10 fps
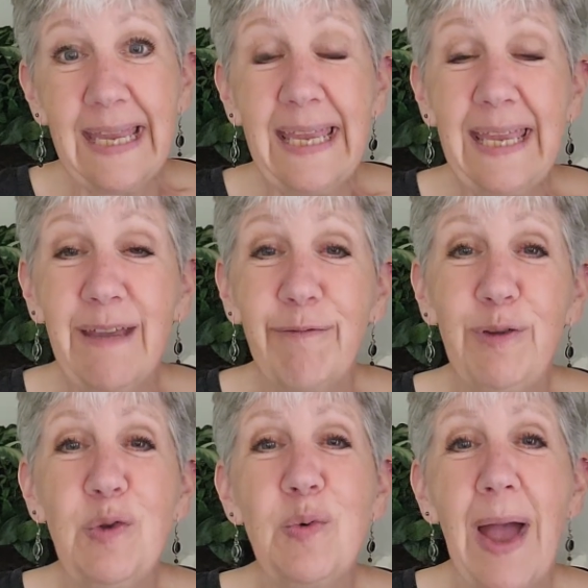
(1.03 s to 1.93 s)
If
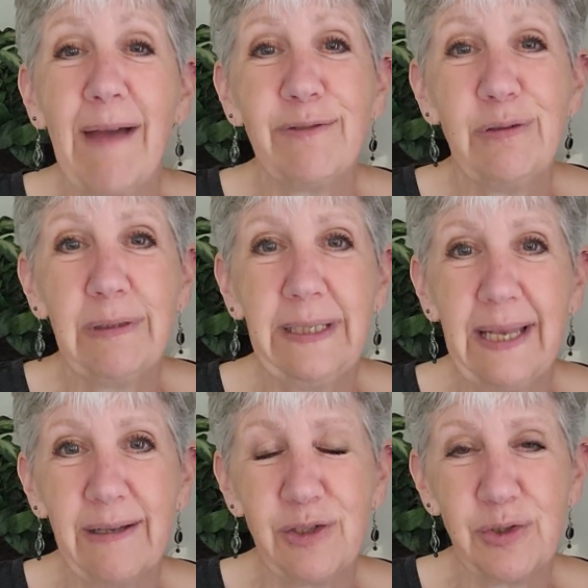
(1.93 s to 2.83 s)
you have to clean
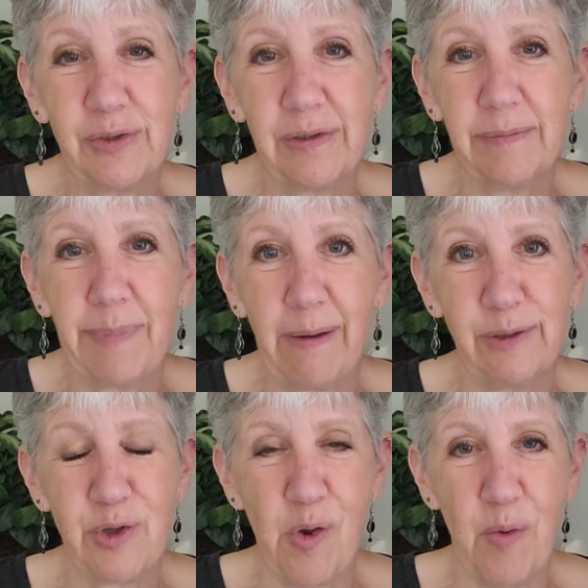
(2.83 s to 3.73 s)
out your
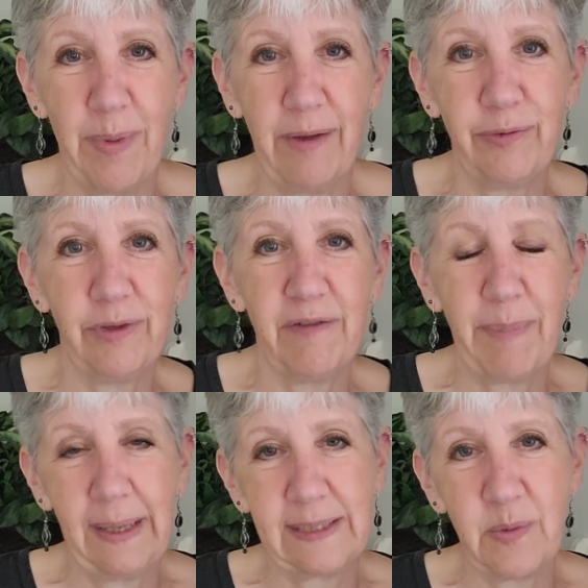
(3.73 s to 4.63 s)
parents' home after they've
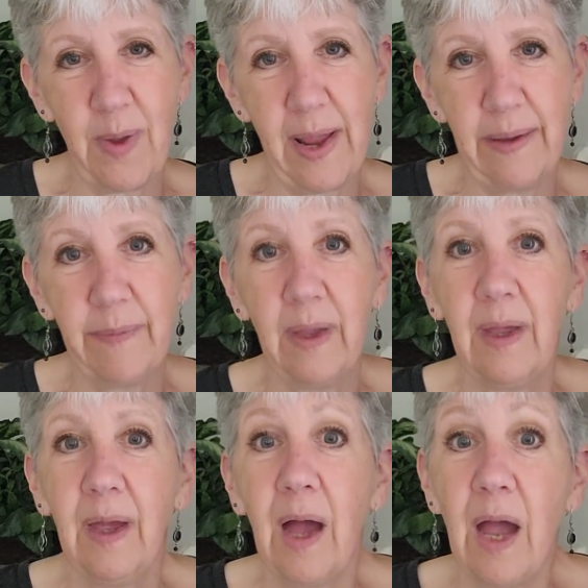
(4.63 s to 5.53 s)
passed away,
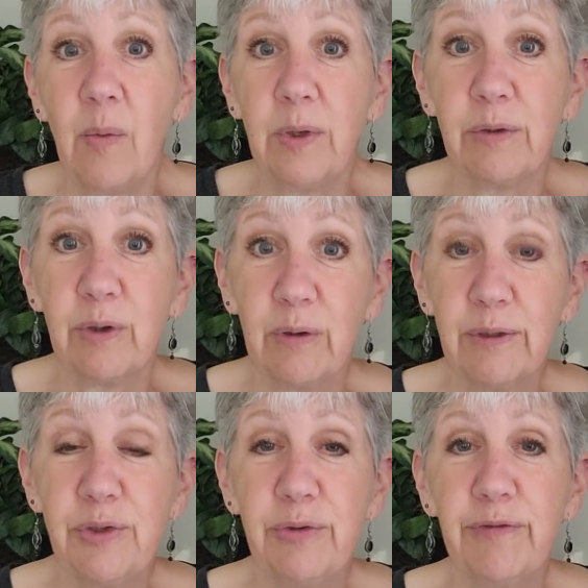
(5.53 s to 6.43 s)
I want to
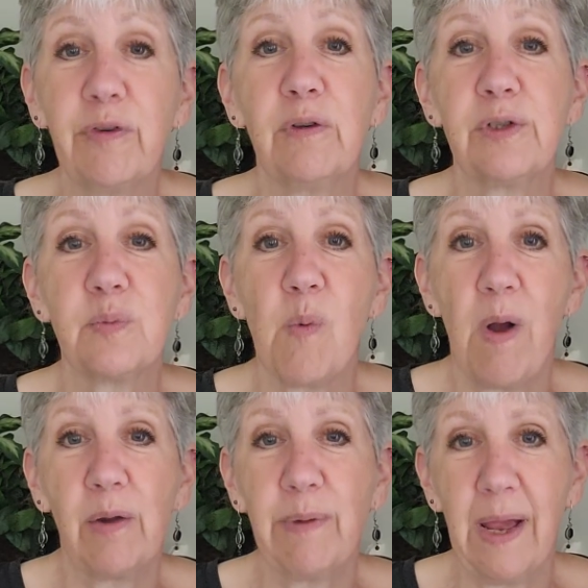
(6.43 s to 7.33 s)
encourage you to first
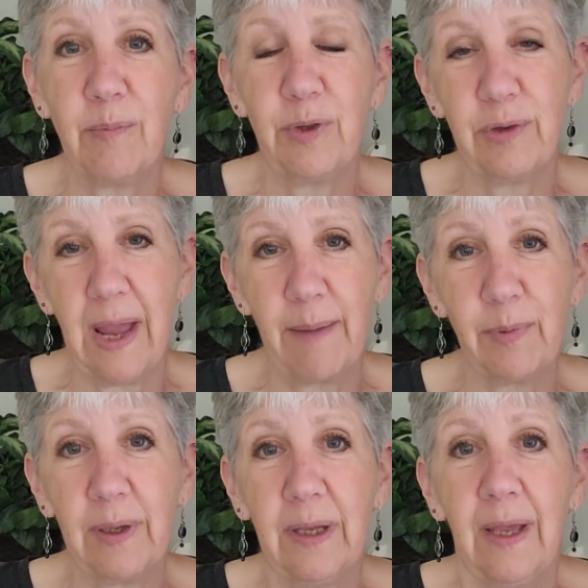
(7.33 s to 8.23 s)
walk around with your
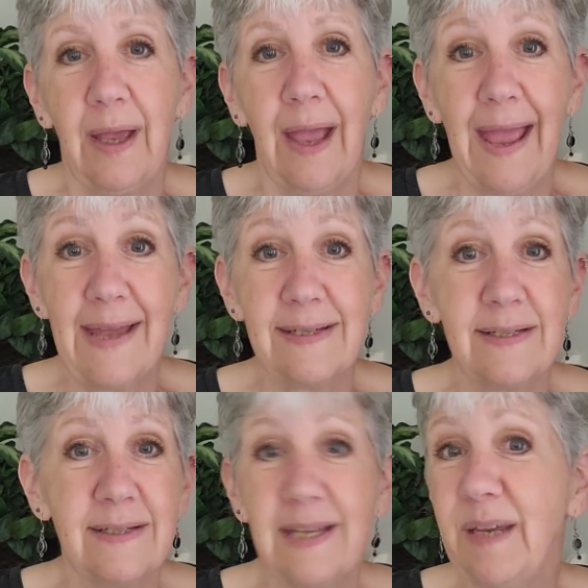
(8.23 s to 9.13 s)
camera
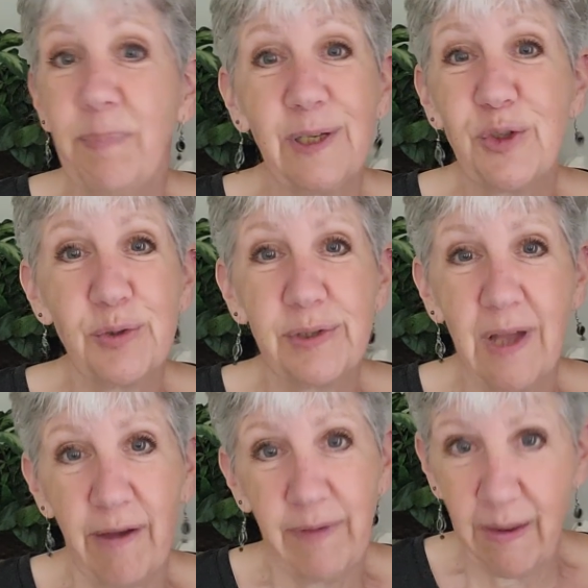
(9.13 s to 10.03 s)
and take pictures
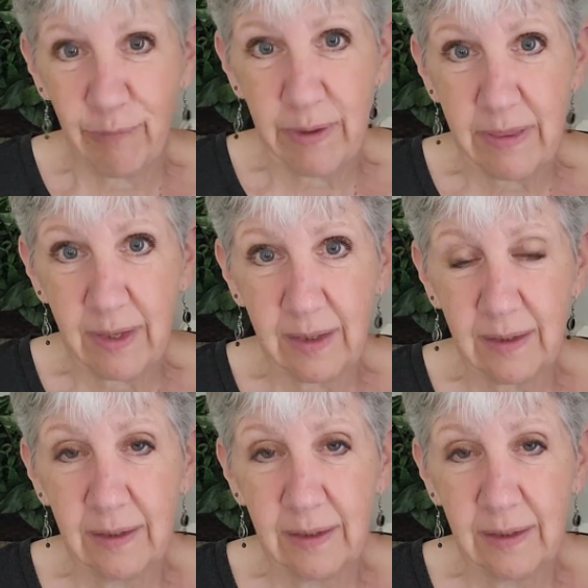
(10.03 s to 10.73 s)
of everything.